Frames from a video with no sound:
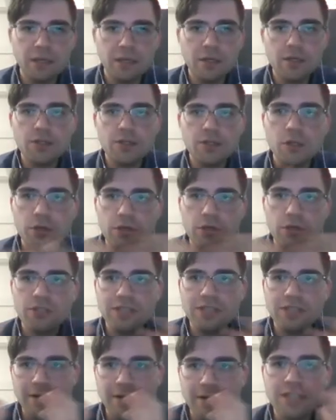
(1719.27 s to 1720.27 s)
So you
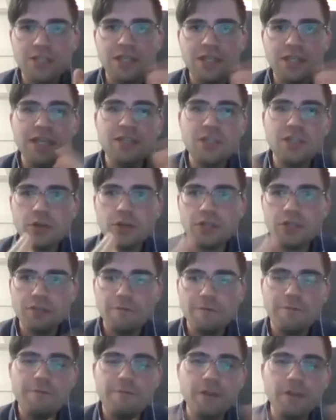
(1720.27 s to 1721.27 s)
just have it's easier to
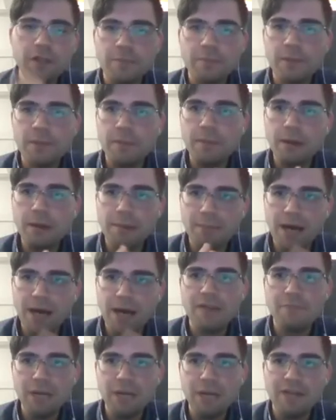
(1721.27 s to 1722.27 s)
fill up a, a
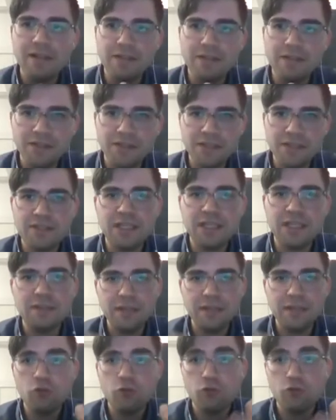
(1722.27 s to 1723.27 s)
pot of money that's existing
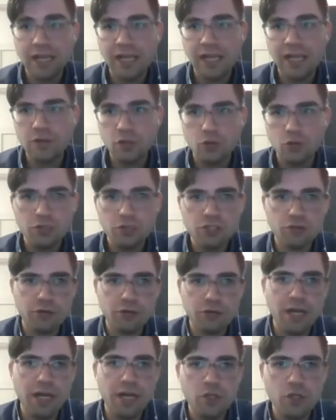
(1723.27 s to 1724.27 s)
than create new
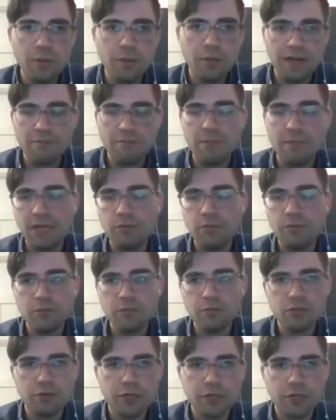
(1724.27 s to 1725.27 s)
restri- a new pot of money with
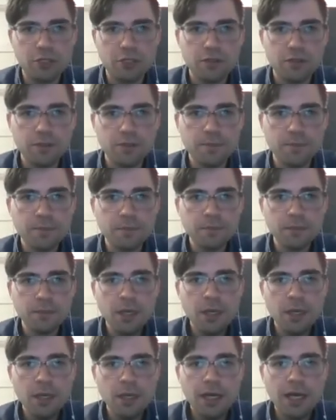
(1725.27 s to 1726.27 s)
restrictions.
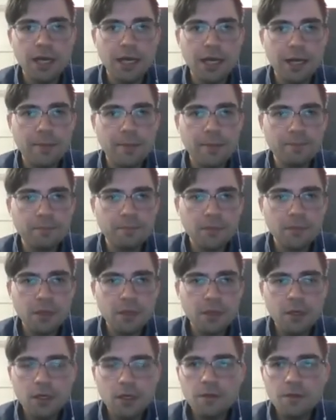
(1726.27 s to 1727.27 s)
Um,
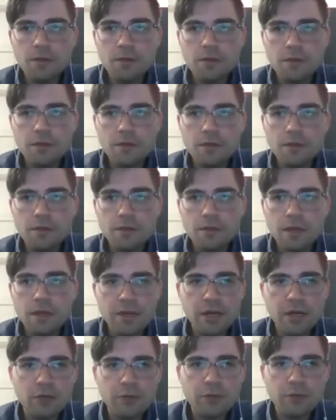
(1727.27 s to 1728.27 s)
the
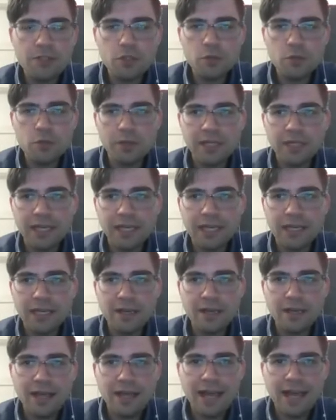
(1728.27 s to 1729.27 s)
American Rescue
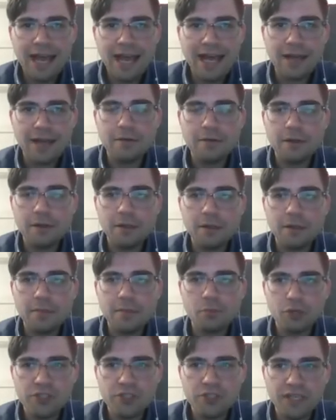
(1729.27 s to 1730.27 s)
Plan had
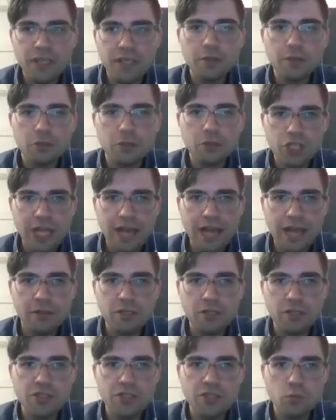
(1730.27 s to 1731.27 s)
particular
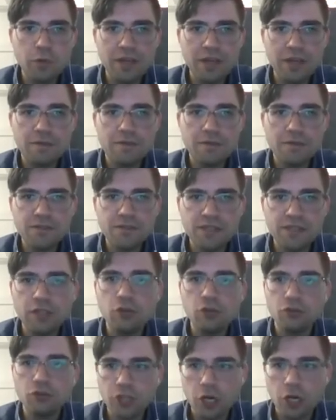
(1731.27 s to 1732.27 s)
challenges with
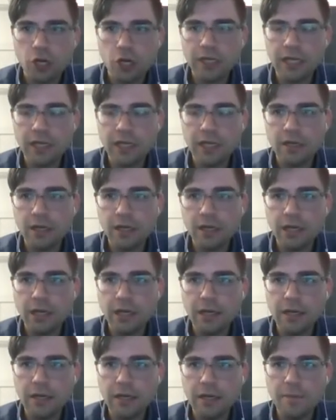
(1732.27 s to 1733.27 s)
single target
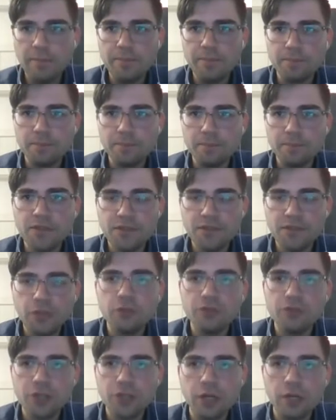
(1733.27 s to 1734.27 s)
uh,
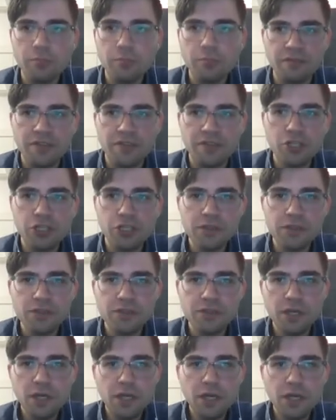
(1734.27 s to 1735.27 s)
single target
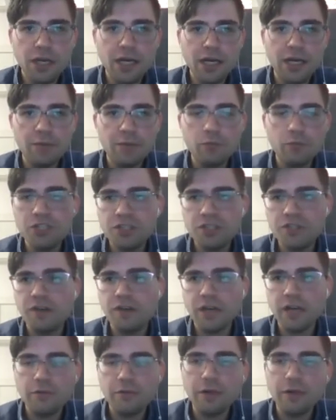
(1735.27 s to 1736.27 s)
provisions, uh, which is
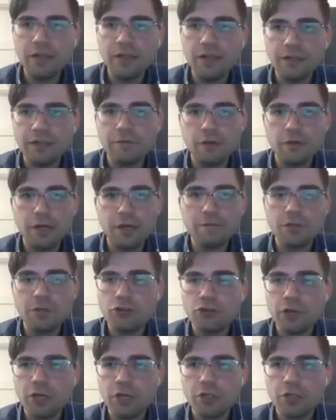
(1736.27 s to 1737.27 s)
very relevant for
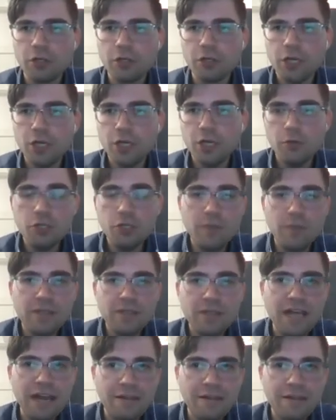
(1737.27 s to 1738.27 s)
infrastructure which
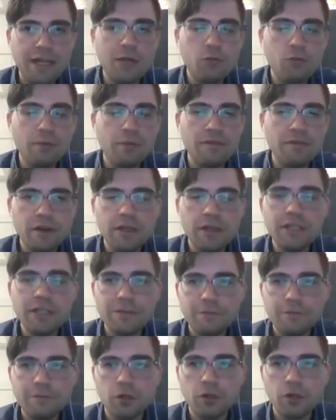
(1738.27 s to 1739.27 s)
means I think it will be very
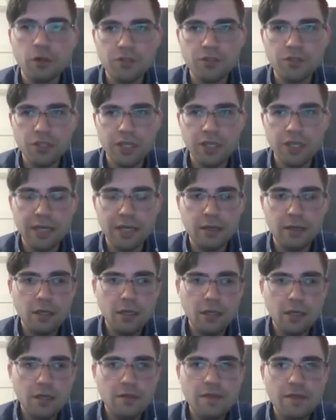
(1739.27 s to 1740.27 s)
difficult to get
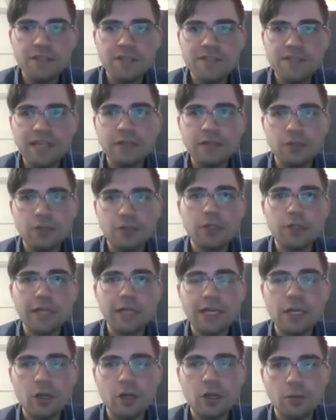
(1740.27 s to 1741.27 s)
things that look
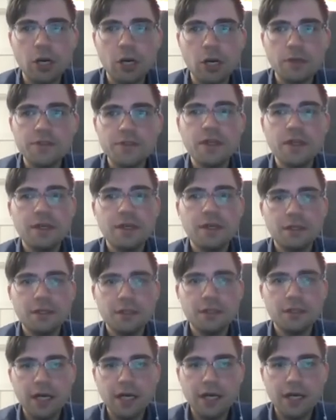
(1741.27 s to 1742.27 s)
like earmarks
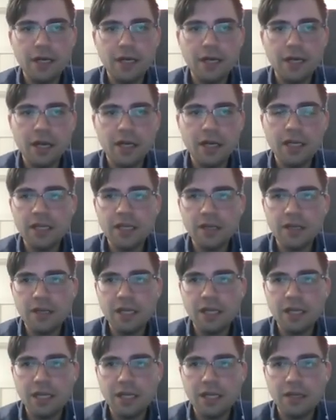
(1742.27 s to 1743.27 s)
uh,
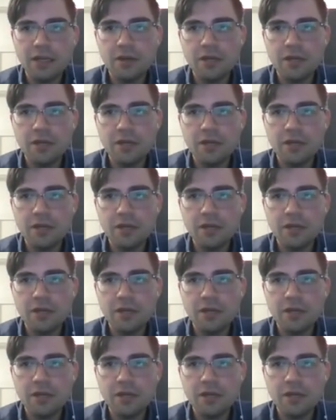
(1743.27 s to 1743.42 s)
in, in